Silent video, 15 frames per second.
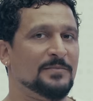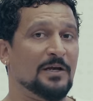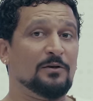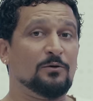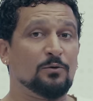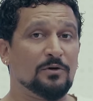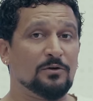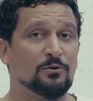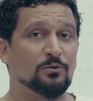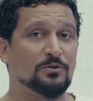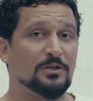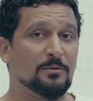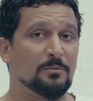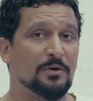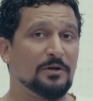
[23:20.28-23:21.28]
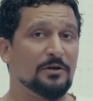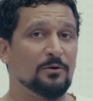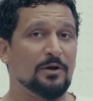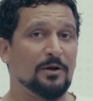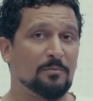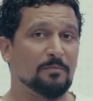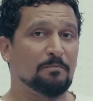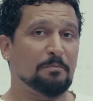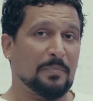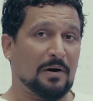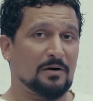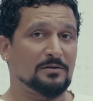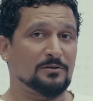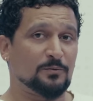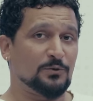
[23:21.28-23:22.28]
And you can use that money to get
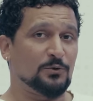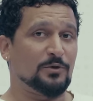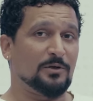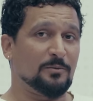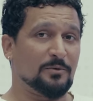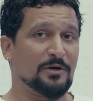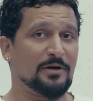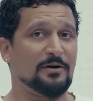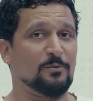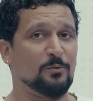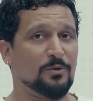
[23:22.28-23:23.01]
parts which you can upgrade it